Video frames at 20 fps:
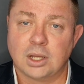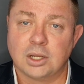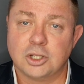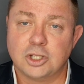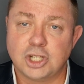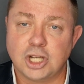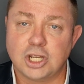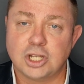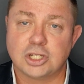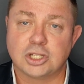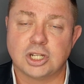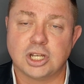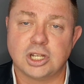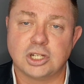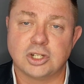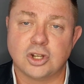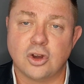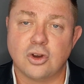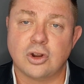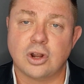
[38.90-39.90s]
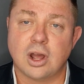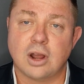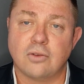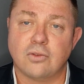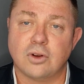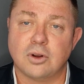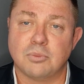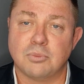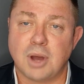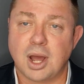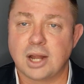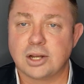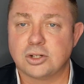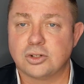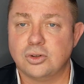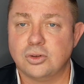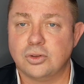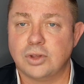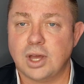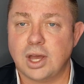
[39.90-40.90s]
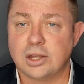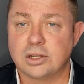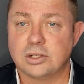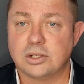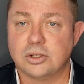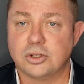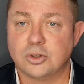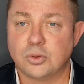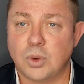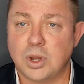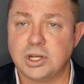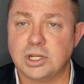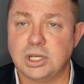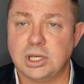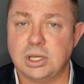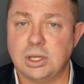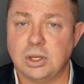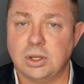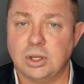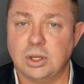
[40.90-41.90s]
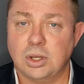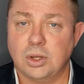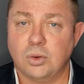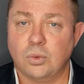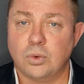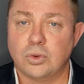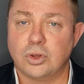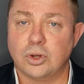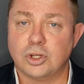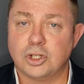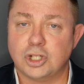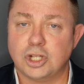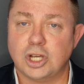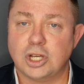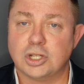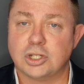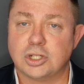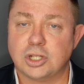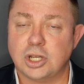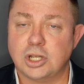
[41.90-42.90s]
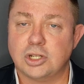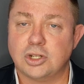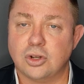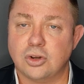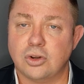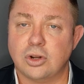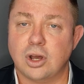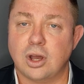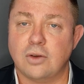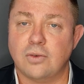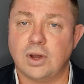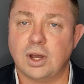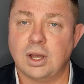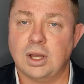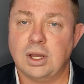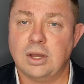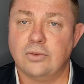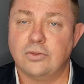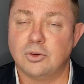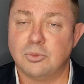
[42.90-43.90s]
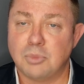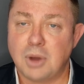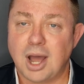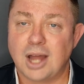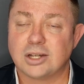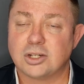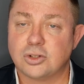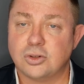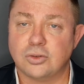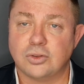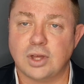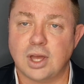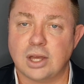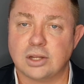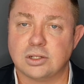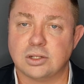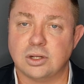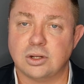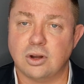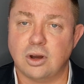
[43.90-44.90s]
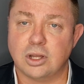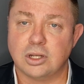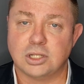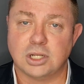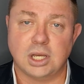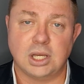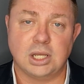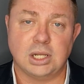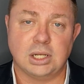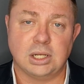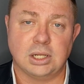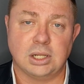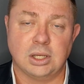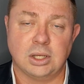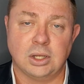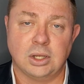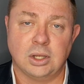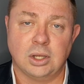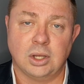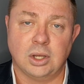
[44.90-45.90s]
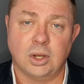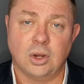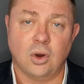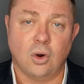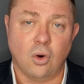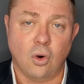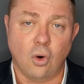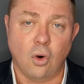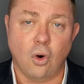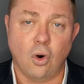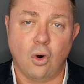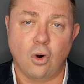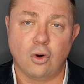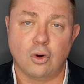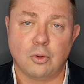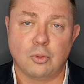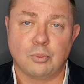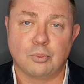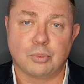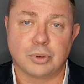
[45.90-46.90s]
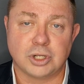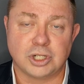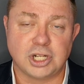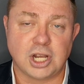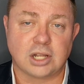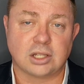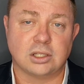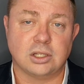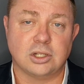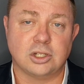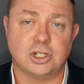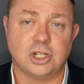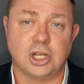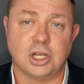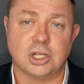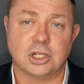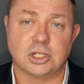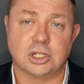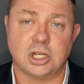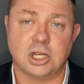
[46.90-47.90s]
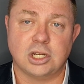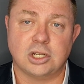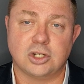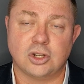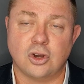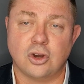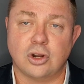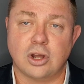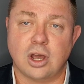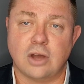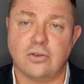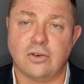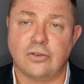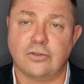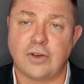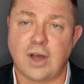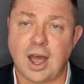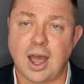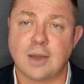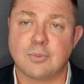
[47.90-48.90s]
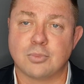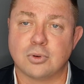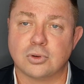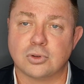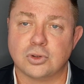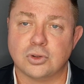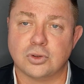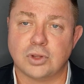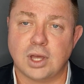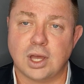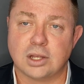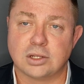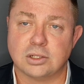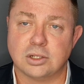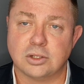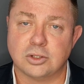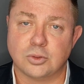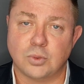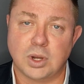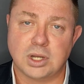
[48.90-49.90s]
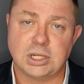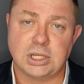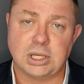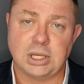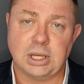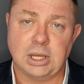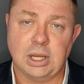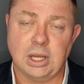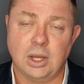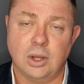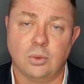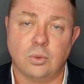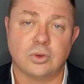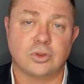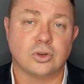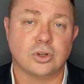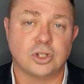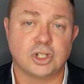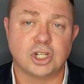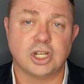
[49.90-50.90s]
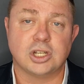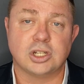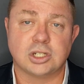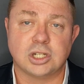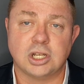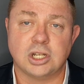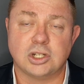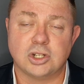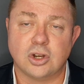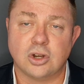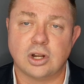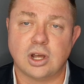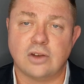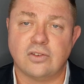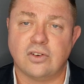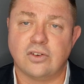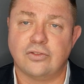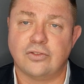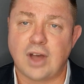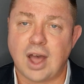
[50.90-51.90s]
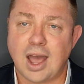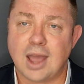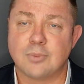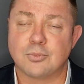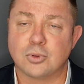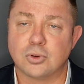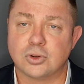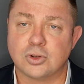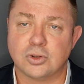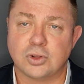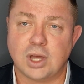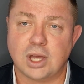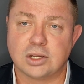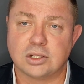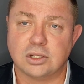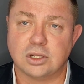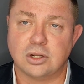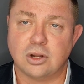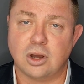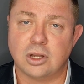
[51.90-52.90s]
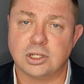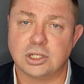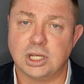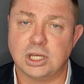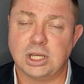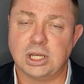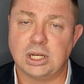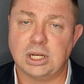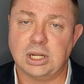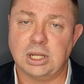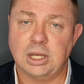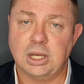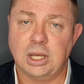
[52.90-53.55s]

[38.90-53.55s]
GST turnover in March 2020 with your GST turnover for March 2019, or projected GST turnover for April 2020 with your GST turnover for April 2019,